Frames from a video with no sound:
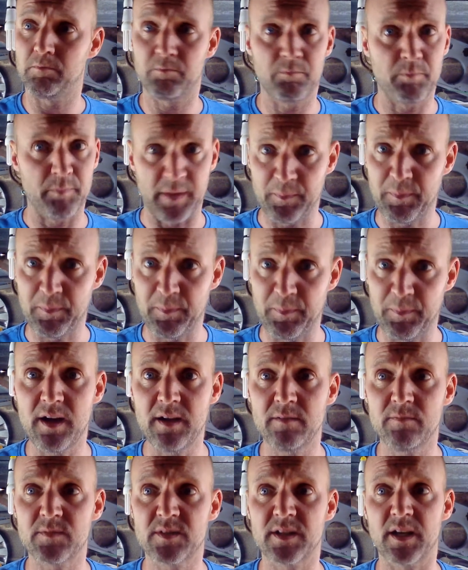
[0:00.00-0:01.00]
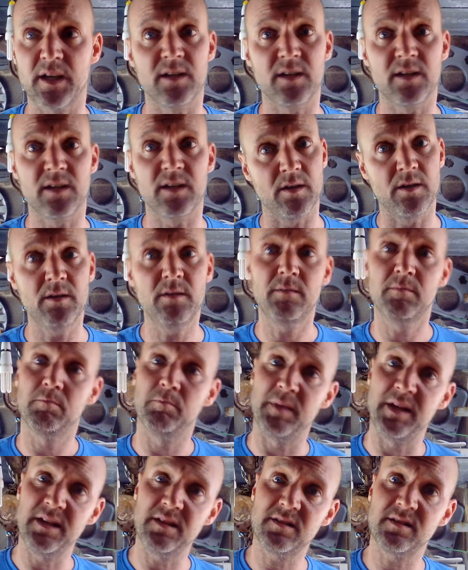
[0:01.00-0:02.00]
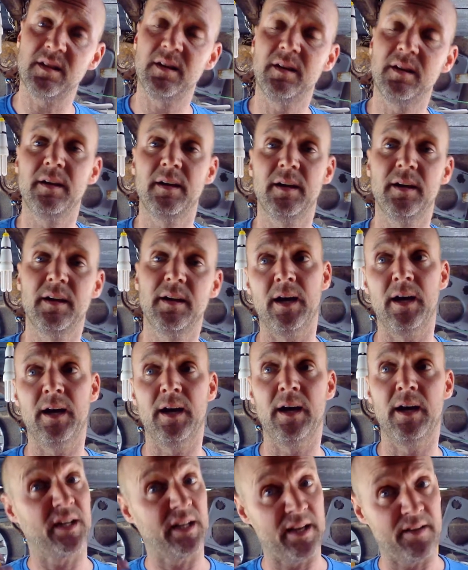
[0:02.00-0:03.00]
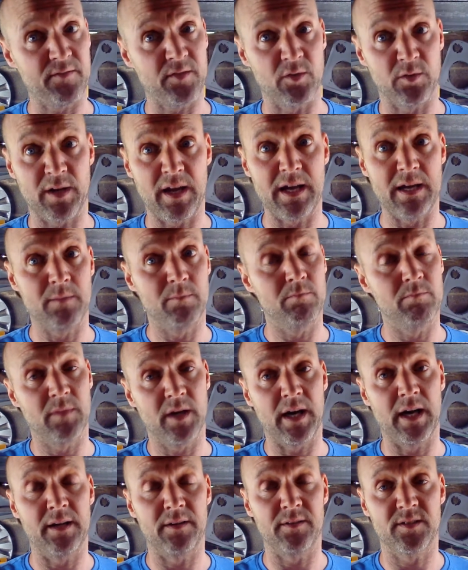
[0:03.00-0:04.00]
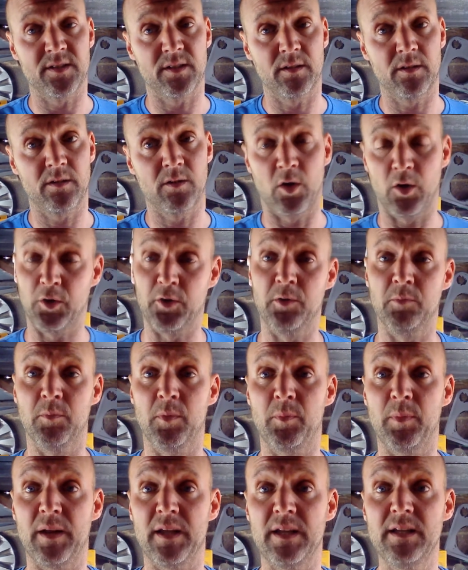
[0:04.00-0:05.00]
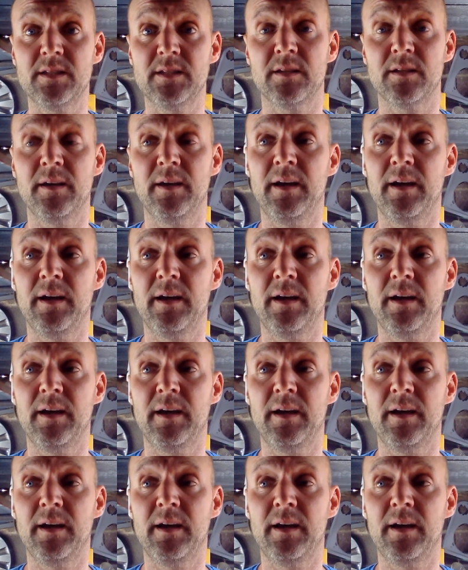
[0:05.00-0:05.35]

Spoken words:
be polite, say, sir, miss, can I have your name and collar number, please?